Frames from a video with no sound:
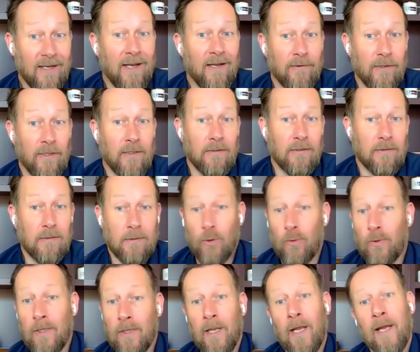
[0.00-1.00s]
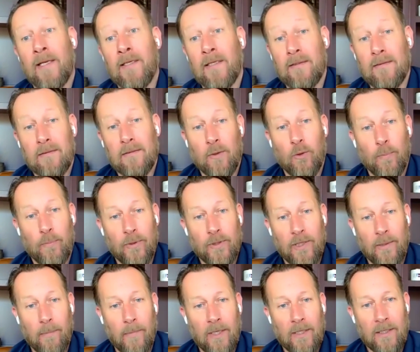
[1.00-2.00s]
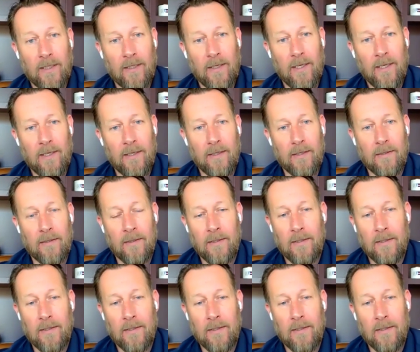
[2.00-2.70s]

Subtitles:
now. You can go online and go put your money in there.